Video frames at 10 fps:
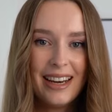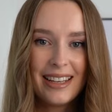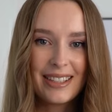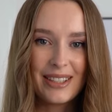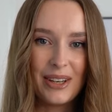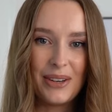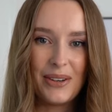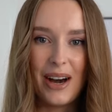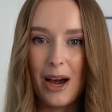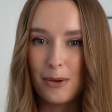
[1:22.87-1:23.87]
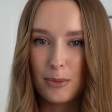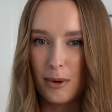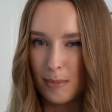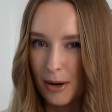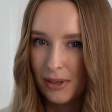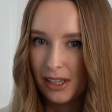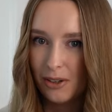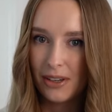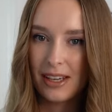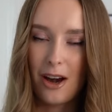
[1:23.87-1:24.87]
so I was primarily
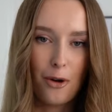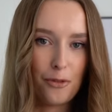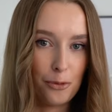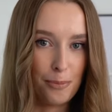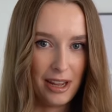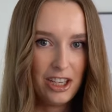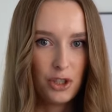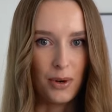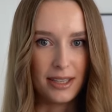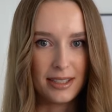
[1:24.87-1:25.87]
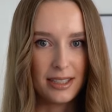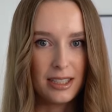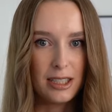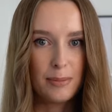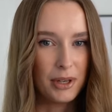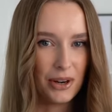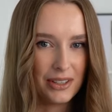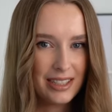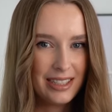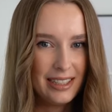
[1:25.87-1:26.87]
looking out for beige dresses, but
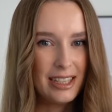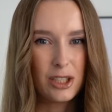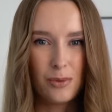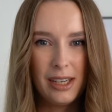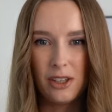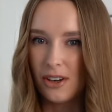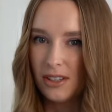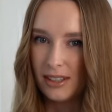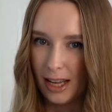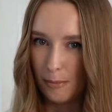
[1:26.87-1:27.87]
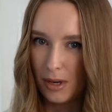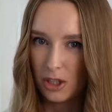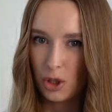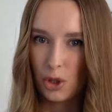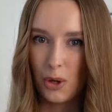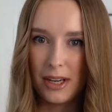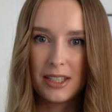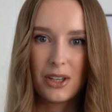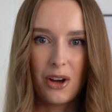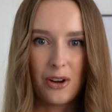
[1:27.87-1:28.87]
honestly there's really not that much
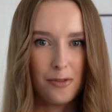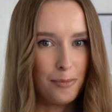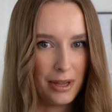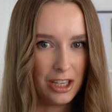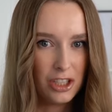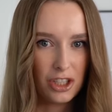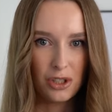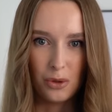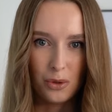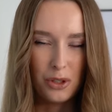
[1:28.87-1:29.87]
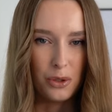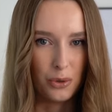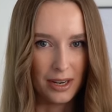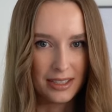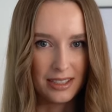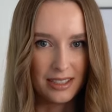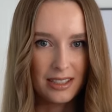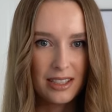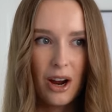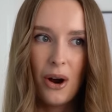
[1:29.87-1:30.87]
choice of beige and neutral
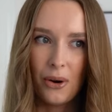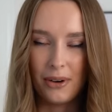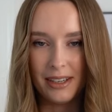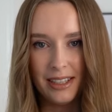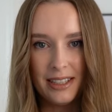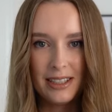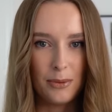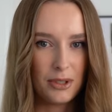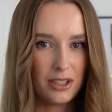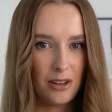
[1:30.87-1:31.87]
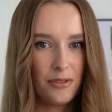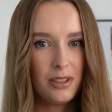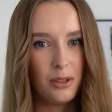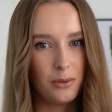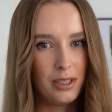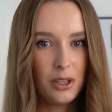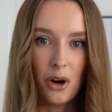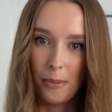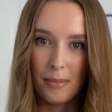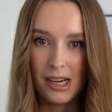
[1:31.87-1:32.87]
dresses, or at least there was nothing that really
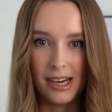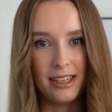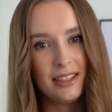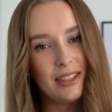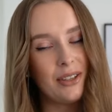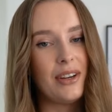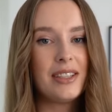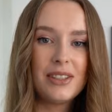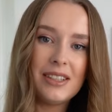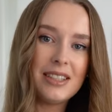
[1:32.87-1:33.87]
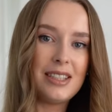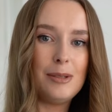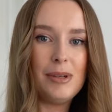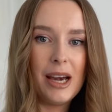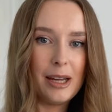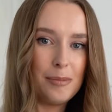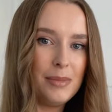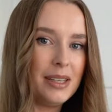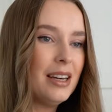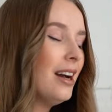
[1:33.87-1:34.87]
caught my eye. So as you can see behind
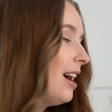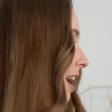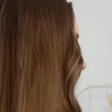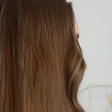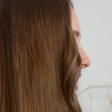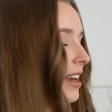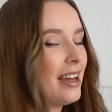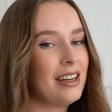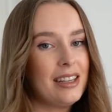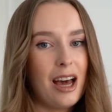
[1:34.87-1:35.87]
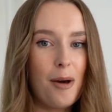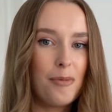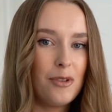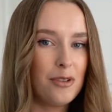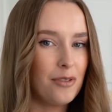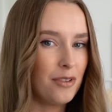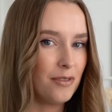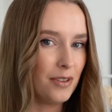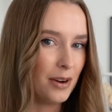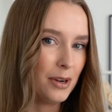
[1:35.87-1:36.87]
me, I ended up with a
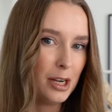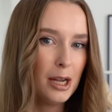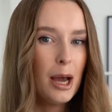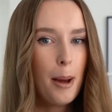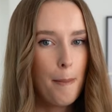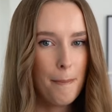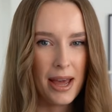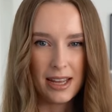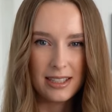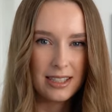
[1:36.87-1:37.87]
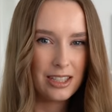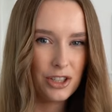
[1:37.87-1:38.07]
very pastel